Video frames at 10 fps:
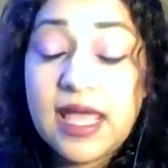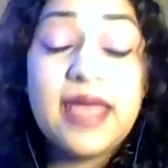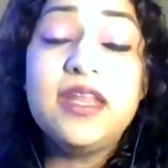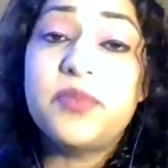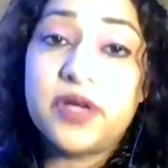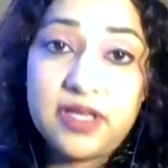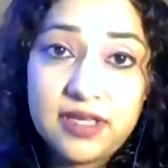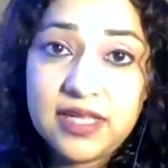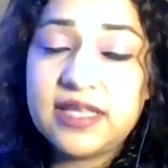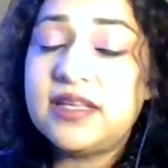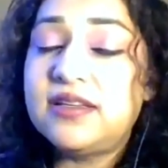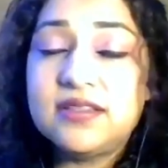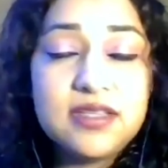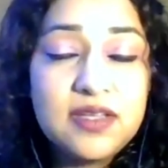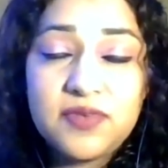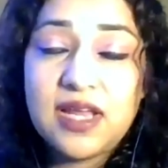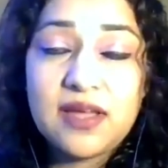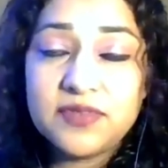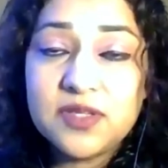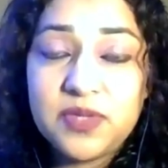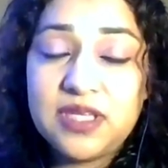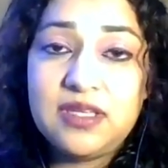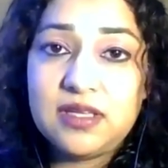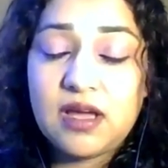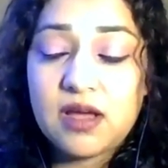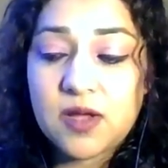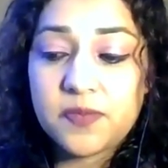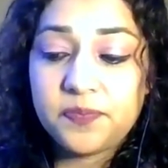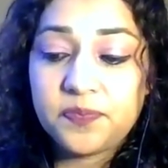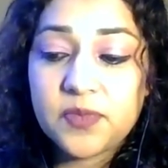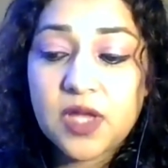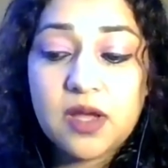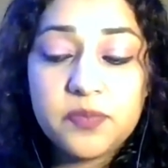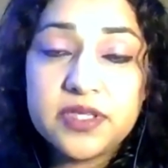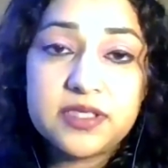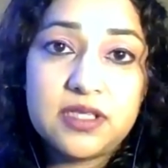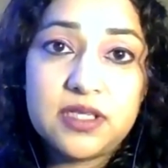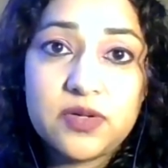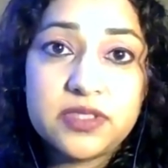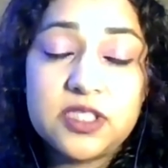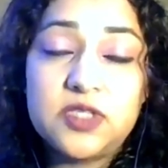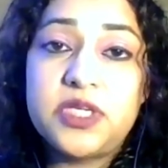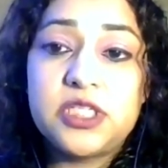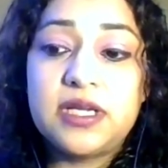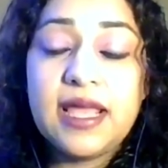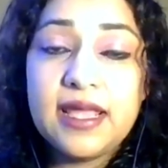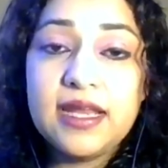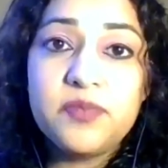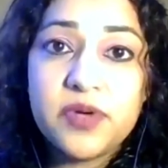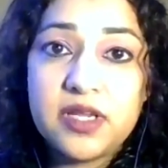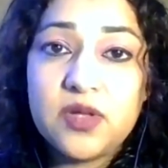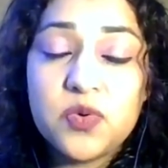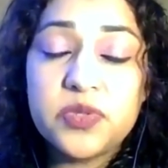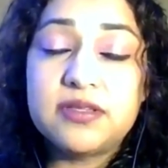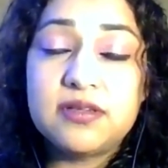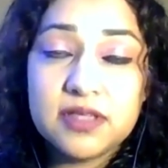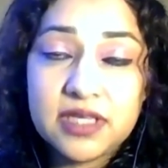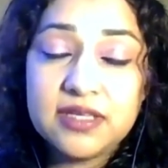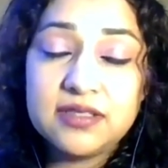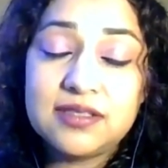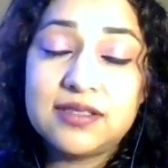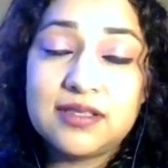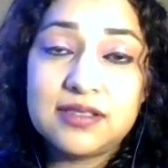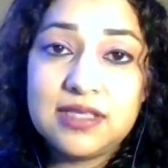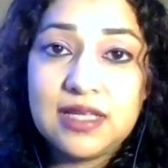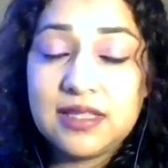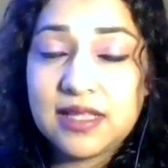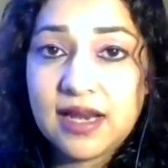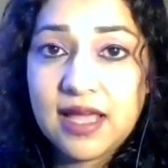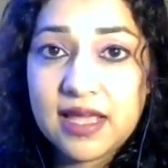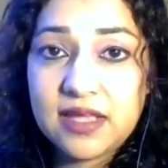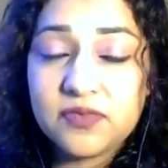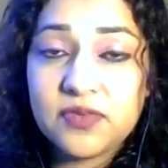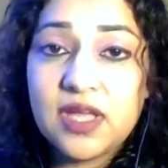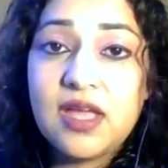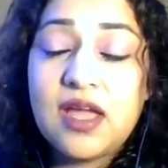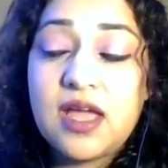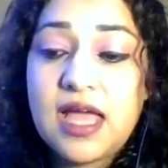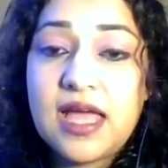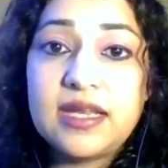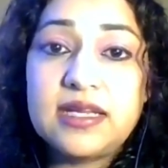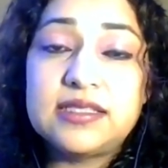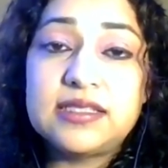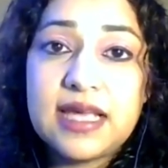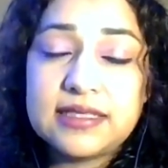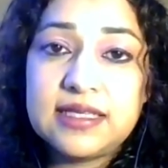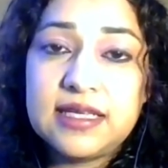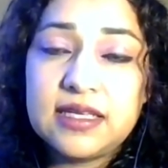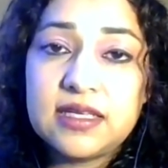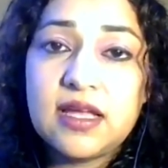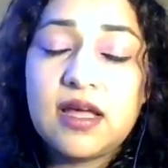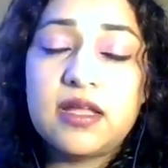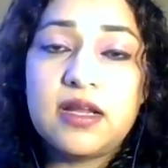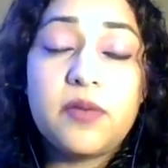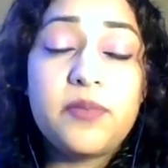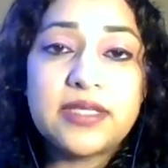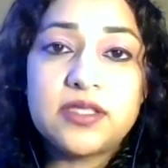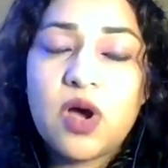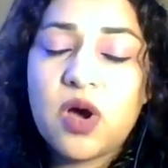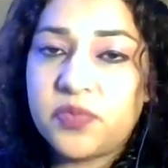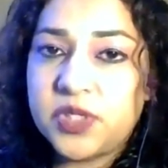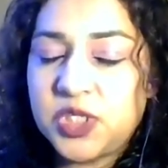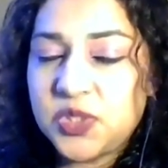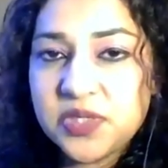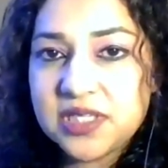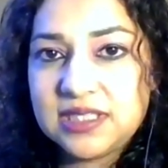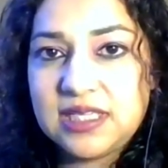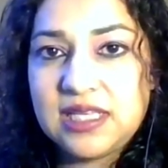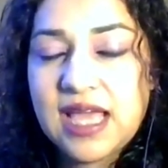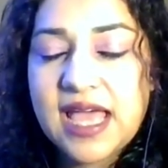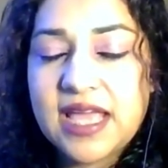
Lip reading: anybody, it doesn't even have to be a person in your situation, anybody who is looking to sustain their life and is getting a better opportunity,